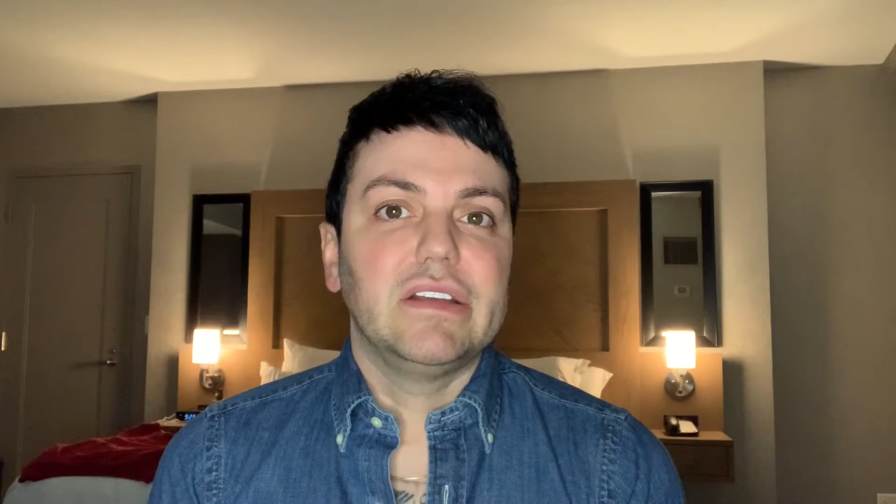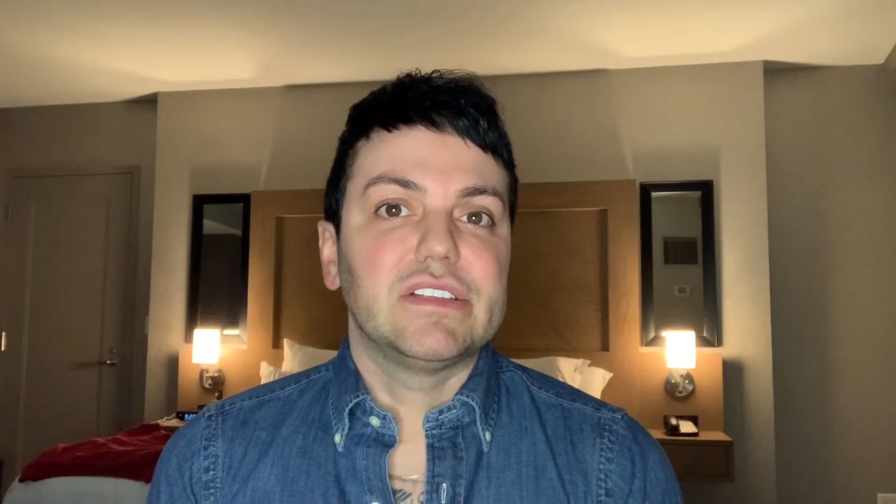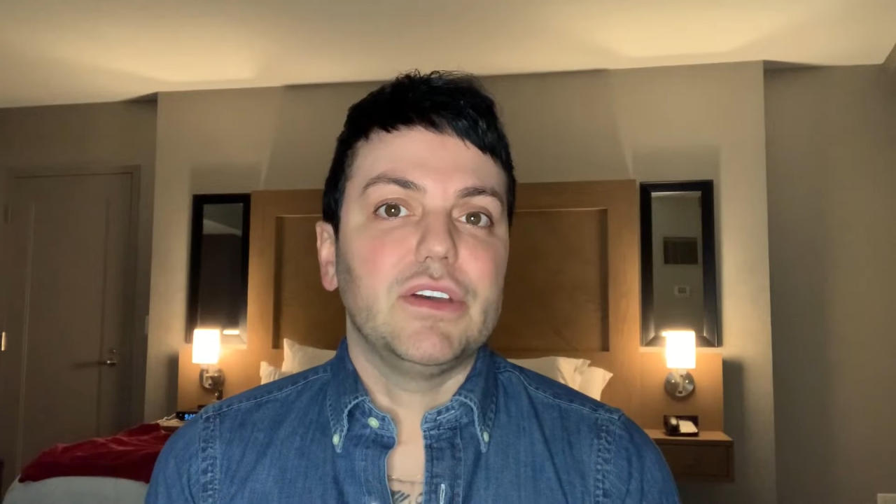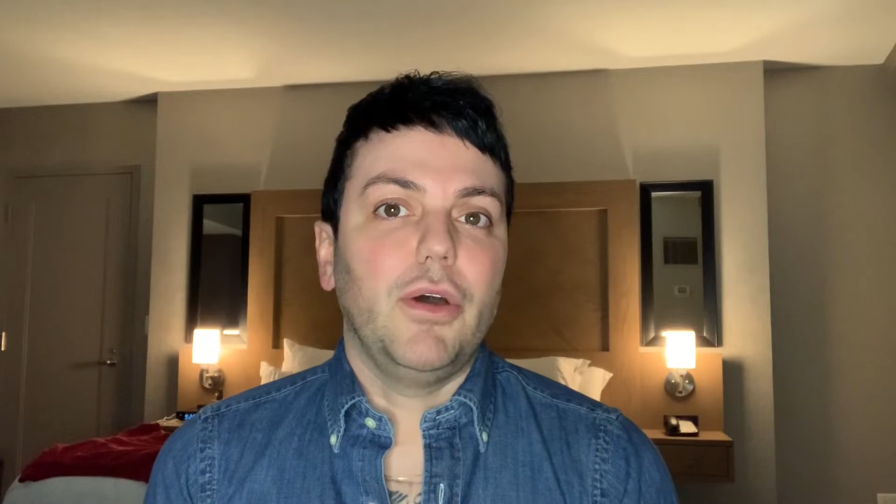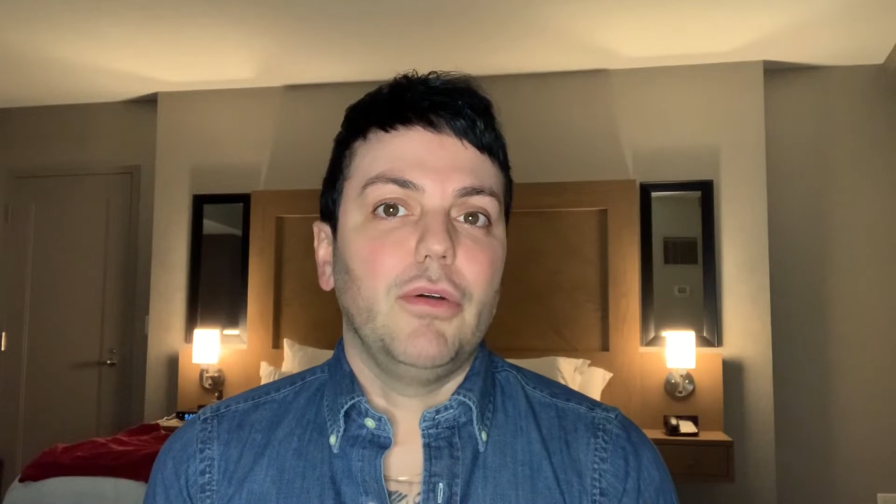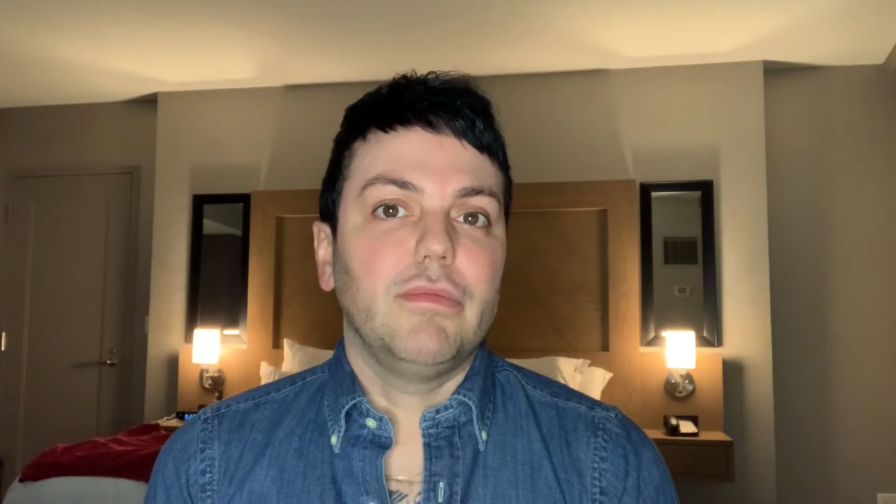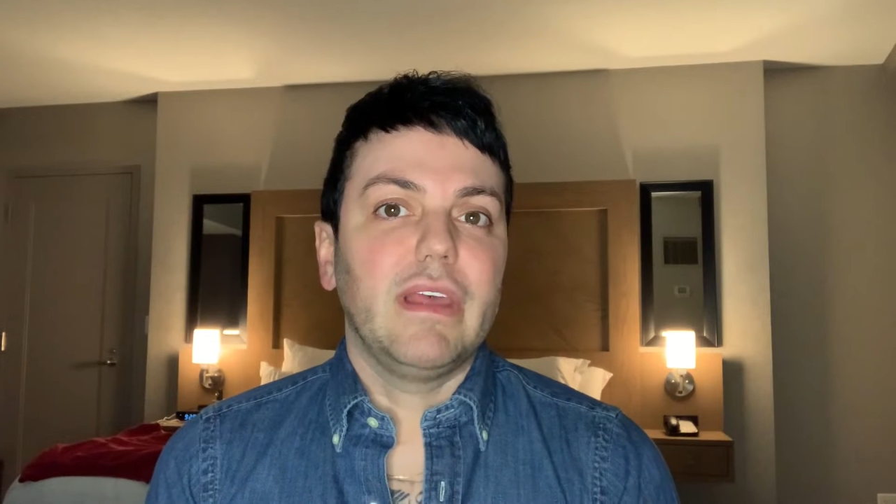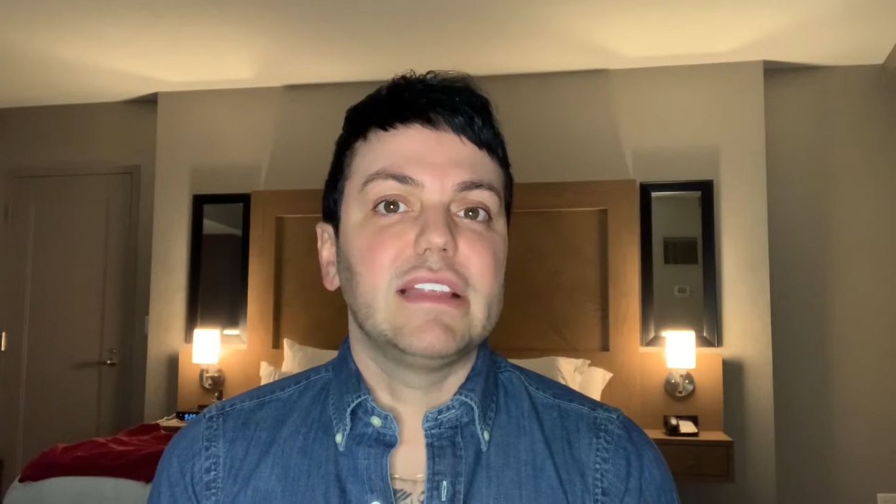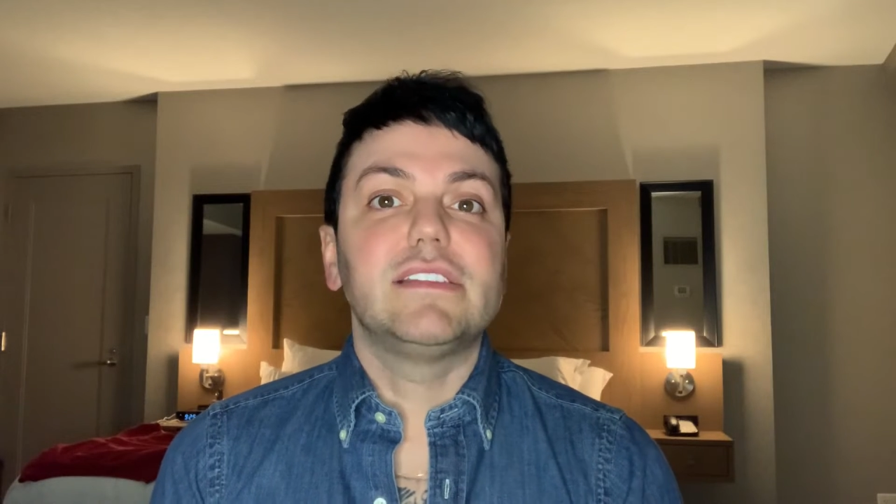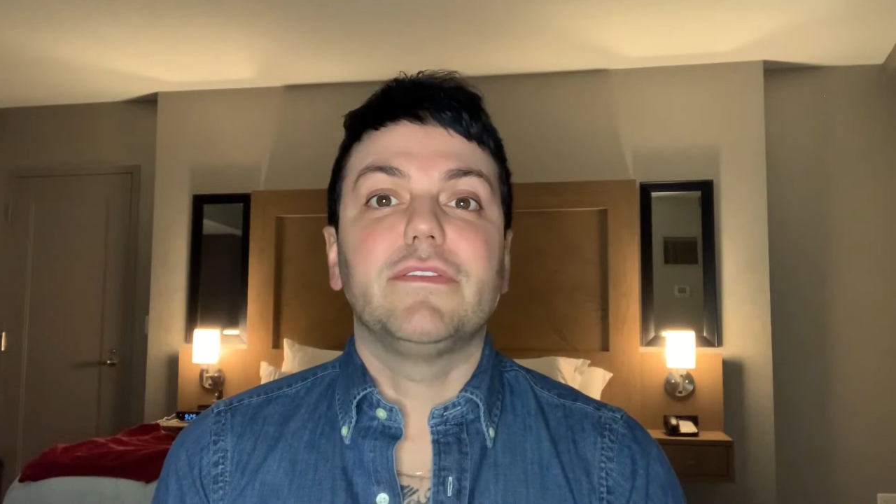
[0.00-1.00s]
So
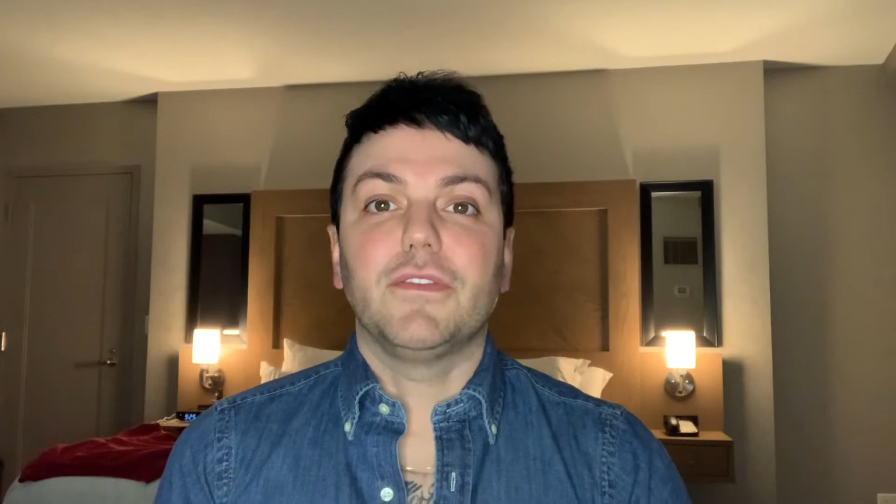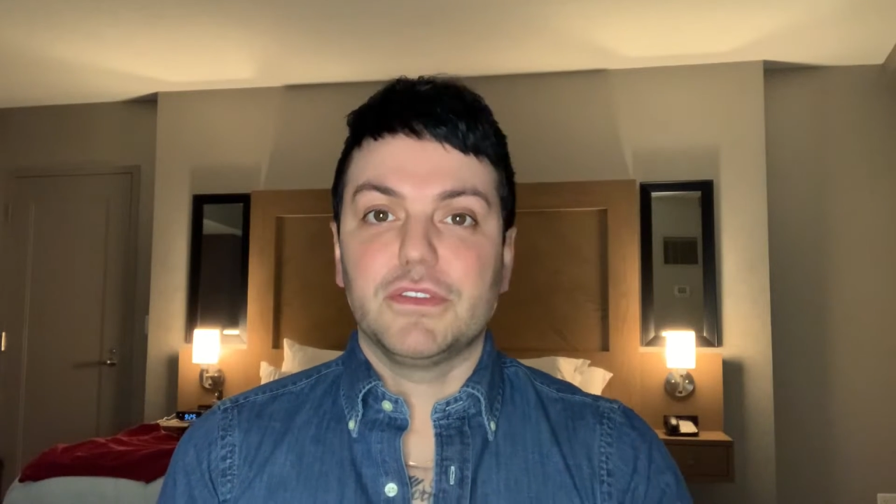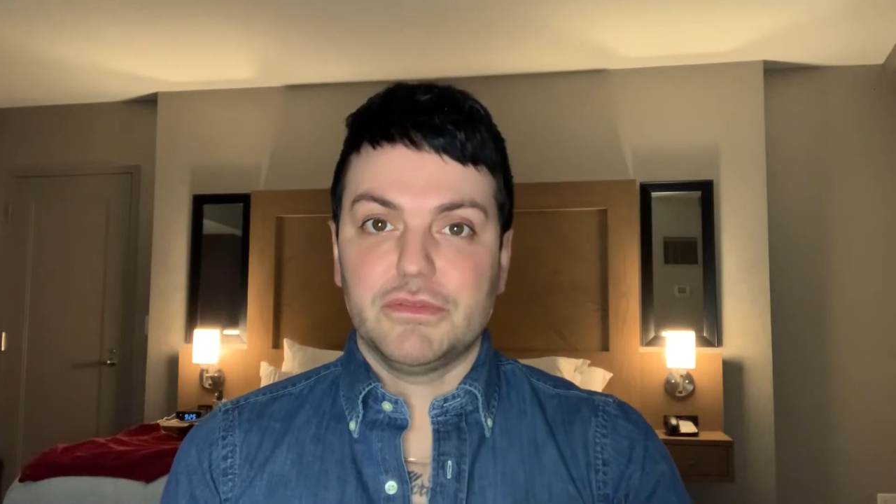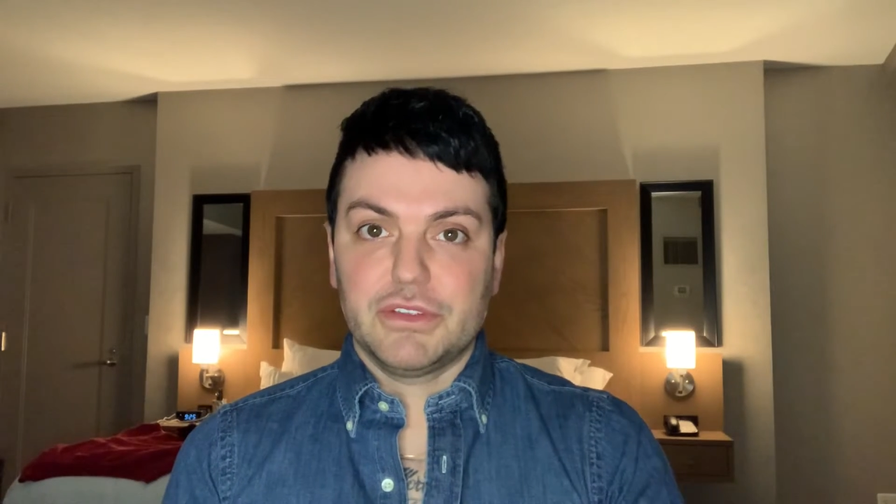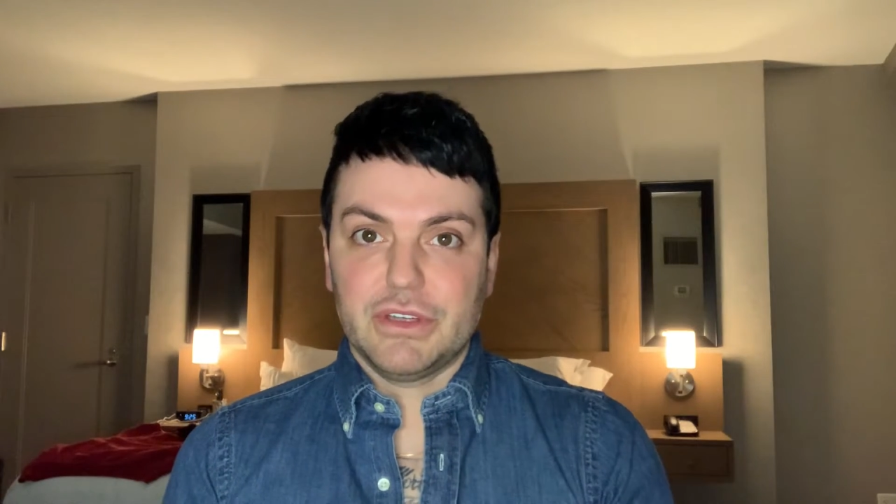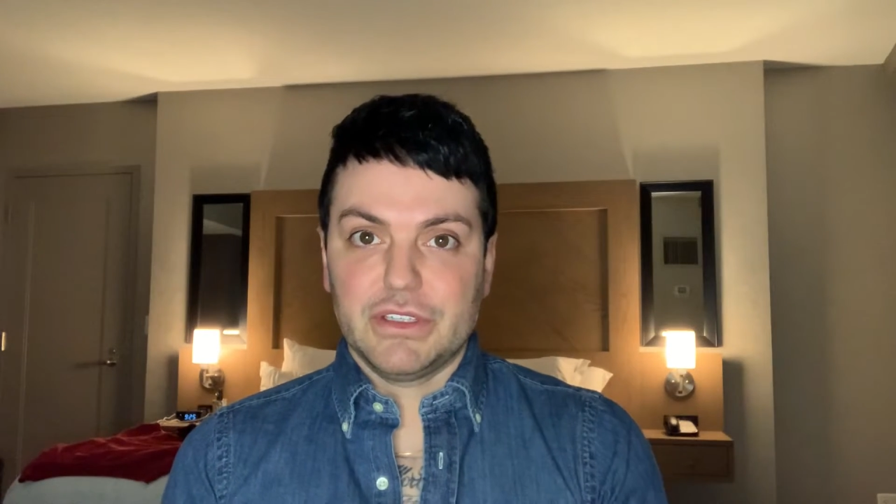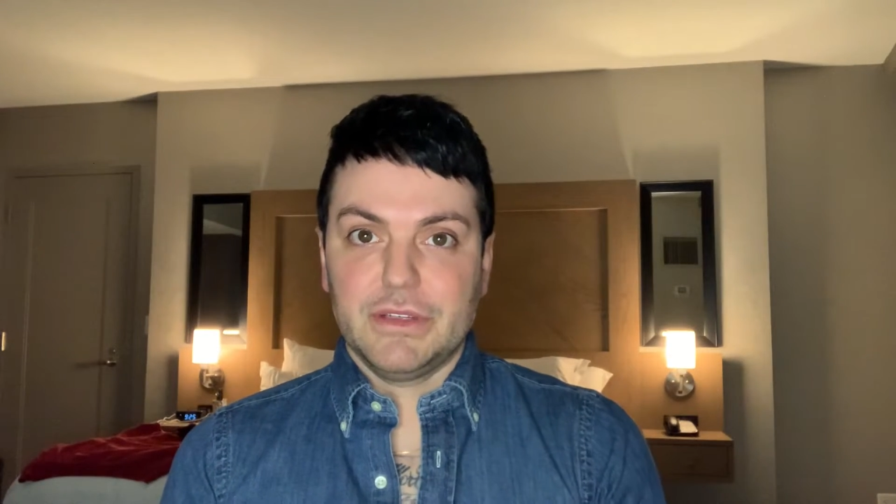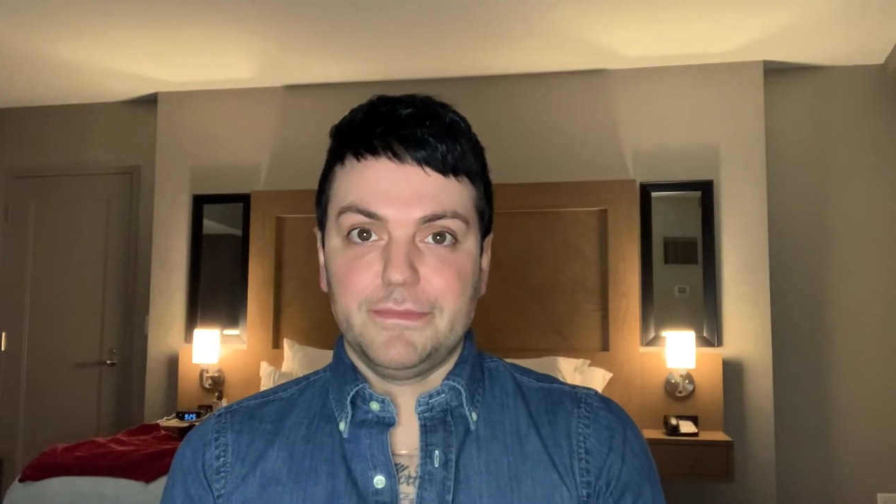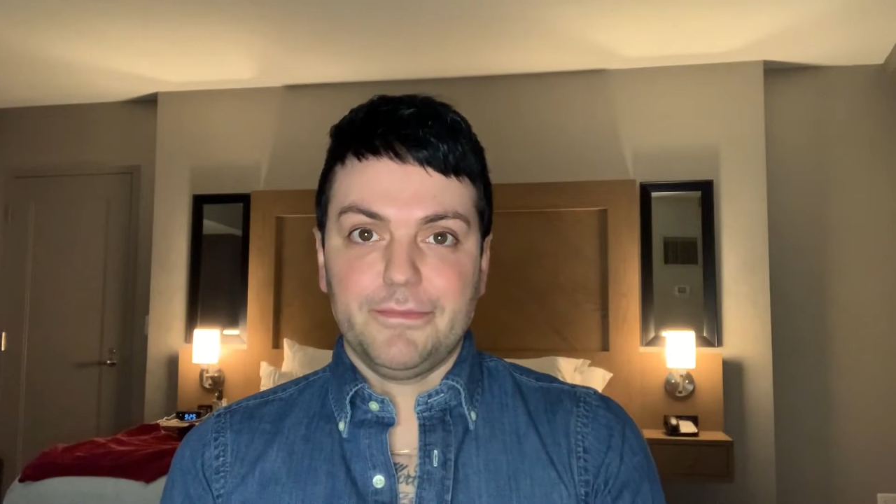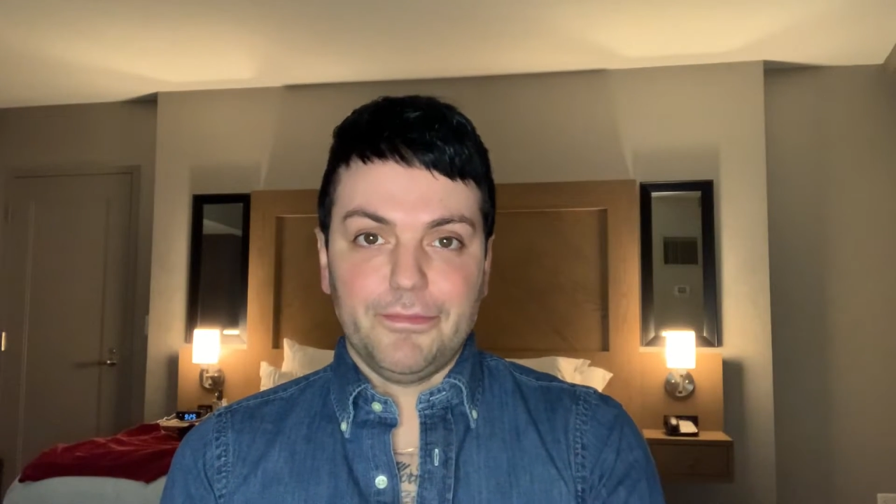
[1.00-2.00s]
that's the first restriction.